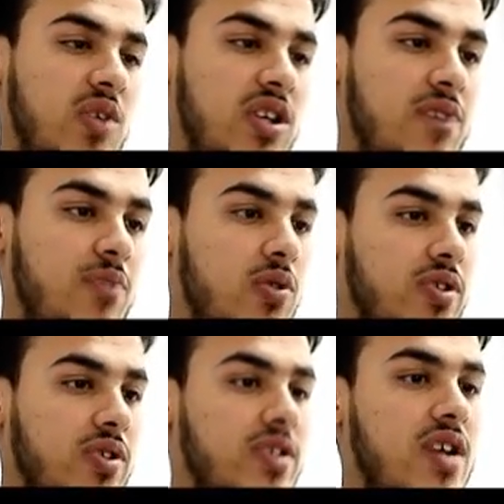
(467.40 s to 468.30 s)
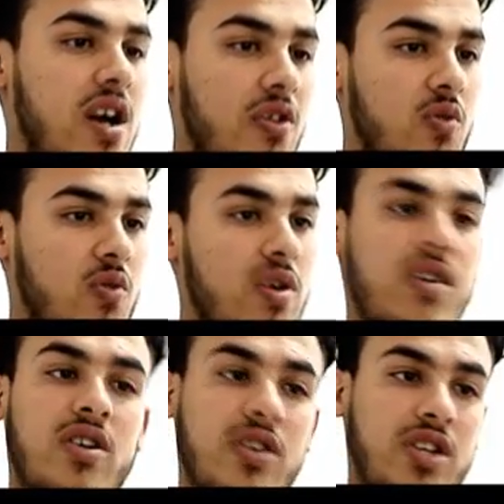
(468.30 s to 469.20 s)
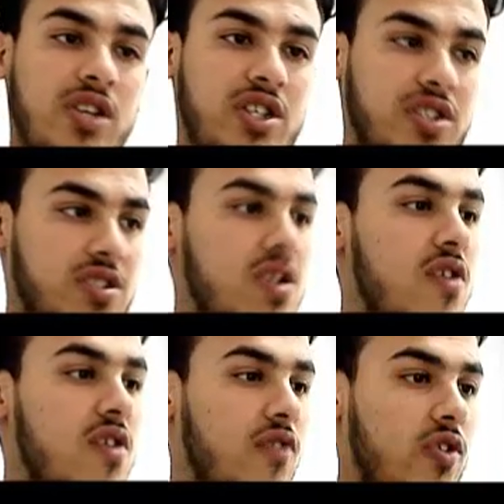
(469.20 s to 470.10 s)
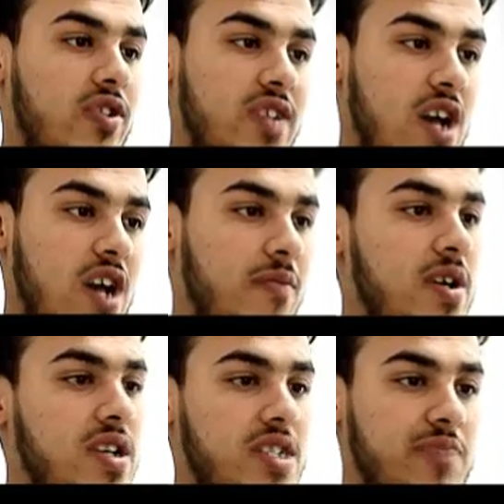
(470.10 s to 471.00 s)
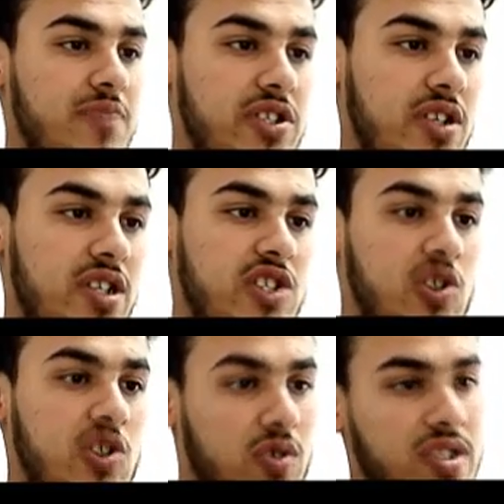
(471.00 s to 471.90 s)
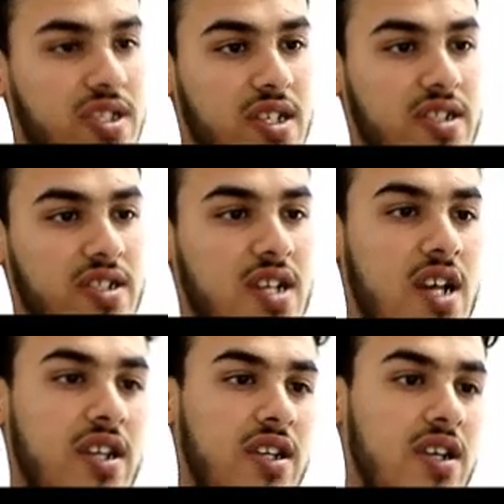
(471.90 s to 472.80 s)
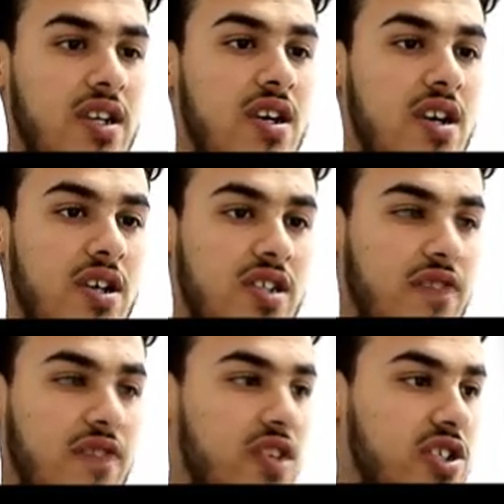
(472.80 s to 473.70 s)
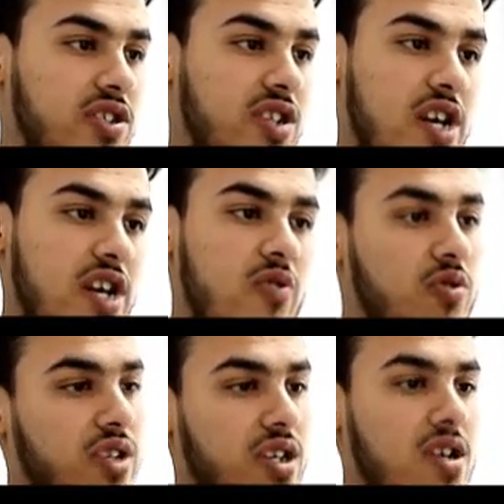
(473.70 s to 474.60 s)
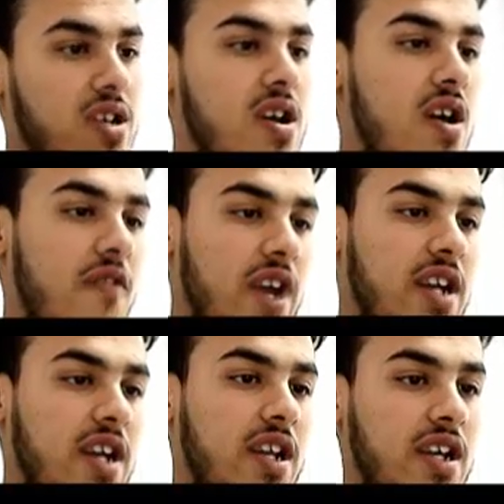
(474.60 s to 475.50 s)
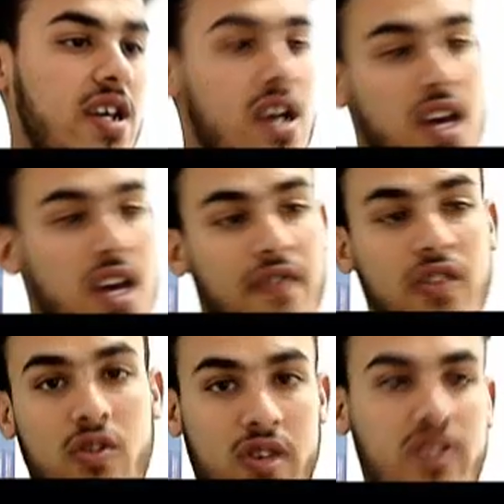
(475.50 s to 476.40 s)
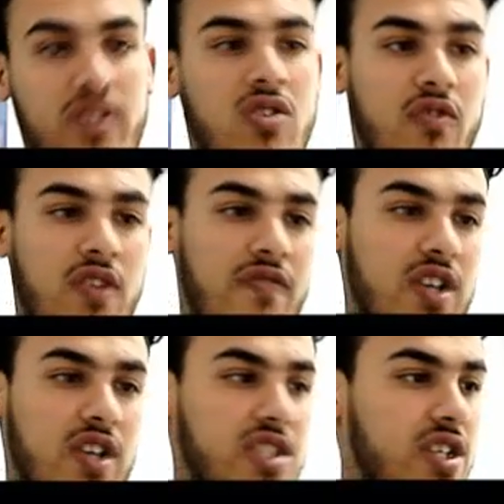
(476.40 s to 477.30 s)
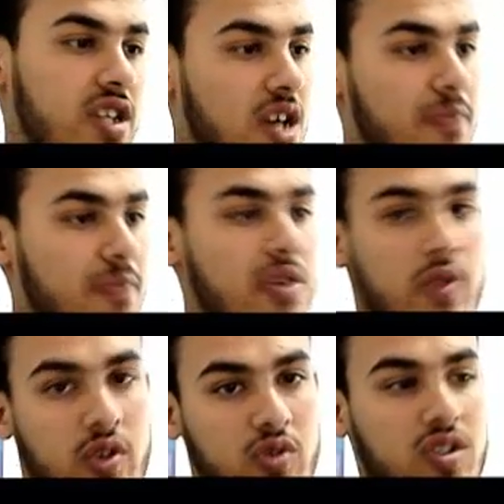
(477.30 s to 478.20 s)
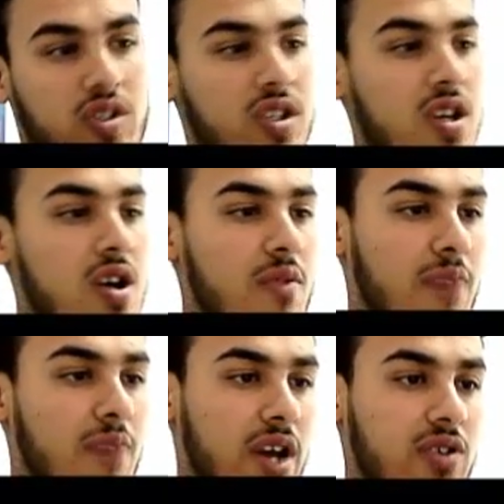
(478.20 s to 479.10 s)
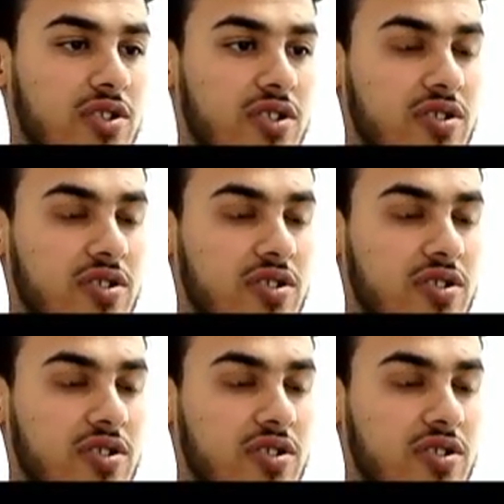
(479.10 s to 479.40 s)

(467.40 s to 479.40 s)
Equally important are the working conditions for the staff, especially short distance and a sufficient care routine. Finally, even the risk of infection can be reduced by